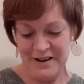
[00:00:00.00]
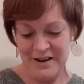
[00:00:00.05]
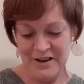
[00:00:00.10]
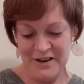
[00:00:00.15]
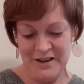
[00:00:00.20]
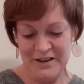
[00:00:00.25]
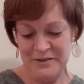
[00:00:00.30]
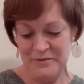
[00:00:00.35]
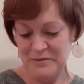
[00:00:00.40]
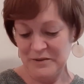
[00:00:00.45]

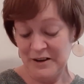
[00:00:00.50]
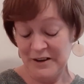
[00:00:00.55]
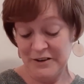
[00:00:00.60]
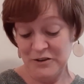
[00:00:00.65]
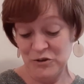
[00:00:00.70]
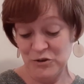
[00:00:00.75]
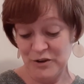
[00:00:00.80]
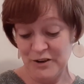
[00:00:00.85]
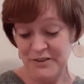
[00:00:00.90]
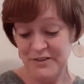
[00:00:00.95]
I
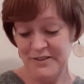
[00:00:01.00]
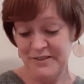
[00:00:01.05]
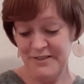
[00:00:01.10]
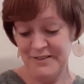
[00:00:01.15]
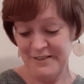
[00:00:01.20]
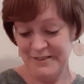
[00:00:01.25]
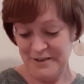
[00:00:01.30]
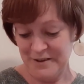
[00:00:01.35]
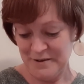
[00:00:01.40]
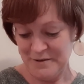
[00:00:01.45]
trust
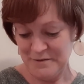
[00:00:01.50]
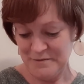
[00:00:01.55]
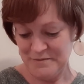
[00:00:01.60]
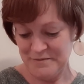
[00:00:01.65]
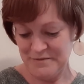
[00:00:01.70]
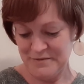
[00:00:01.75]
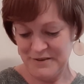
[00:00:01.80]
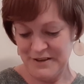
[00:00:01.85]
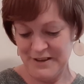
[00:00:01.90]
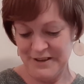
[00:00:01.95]
his love,
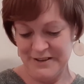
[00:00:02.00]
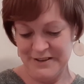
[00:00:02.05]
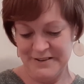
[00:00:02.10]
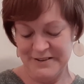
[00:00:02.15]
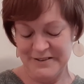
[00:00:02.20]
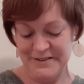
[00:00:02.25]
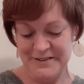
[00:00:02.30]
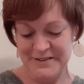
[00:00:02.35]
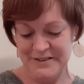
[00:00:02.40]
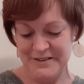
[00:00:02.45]

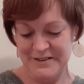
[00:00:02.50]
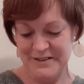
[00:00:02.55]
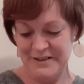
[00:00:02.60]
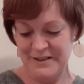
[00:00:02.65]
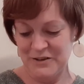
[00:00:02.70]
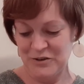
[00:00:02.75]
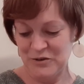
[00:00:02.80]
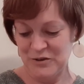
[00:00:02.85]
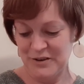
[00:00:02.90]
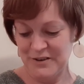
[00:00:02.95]
and
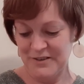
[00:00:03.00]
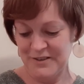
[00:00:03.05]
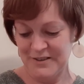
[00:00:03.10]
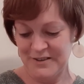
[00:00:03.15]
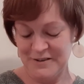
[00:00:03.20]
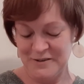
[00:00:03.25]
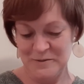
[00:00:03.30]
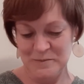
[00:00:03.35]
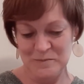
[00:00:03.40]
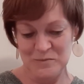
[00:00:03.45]
I trust
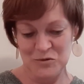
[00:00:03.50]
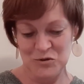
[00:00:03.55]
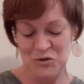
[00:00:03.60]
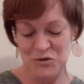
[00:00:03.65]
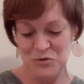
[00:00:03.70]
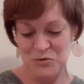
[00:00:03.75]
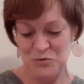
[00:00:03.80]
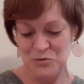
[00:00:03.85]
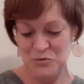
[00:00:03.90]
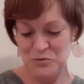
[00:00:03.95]
him
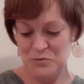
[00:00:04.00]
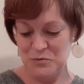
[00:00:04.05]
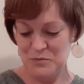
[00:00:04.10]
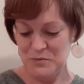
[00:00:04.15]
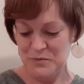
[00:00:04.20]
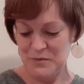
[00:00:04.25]
to